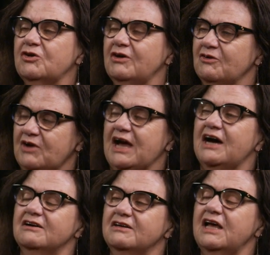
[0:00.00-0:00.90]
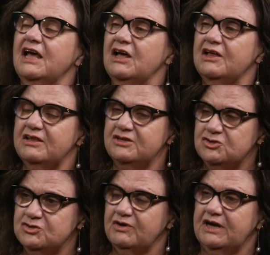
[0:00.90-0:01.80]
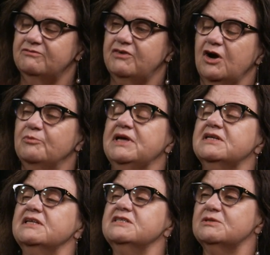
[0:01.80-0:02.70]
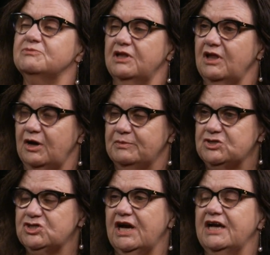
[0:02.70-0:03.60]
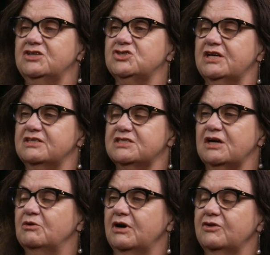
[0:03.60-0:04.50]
around issues around environmentalism, climate change and so on.